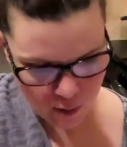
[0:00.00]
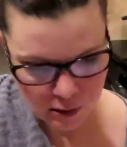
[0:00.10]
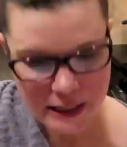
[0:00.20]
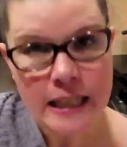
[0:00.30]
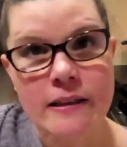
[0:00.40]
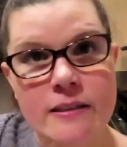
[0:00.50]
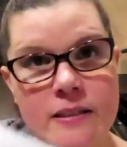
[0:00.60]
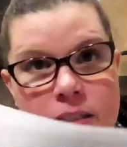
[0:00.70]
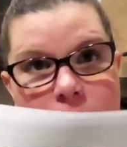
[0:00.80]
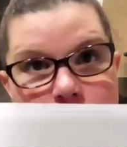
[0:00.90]
I will link
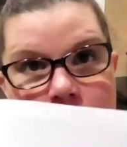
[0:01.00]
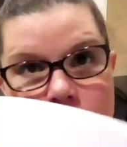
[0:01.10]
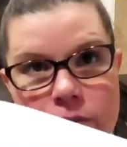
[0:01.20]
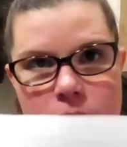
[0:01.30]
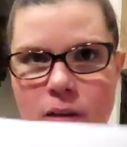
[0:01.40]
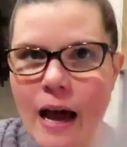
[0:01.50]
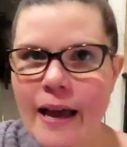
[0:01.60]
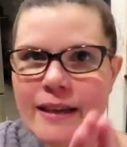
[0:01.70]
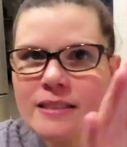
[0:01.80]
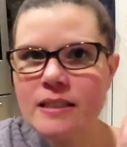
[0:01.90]
this. I
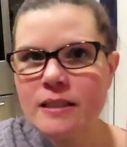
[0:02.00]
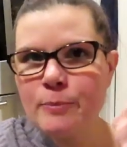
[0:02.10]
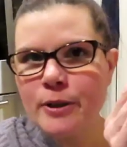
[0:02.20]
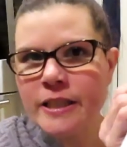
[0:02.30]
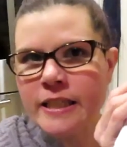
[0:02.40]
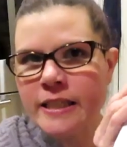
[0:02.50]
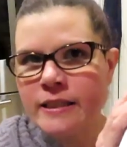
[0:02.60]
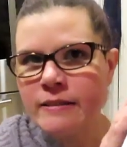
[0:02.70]
accidentally printed it.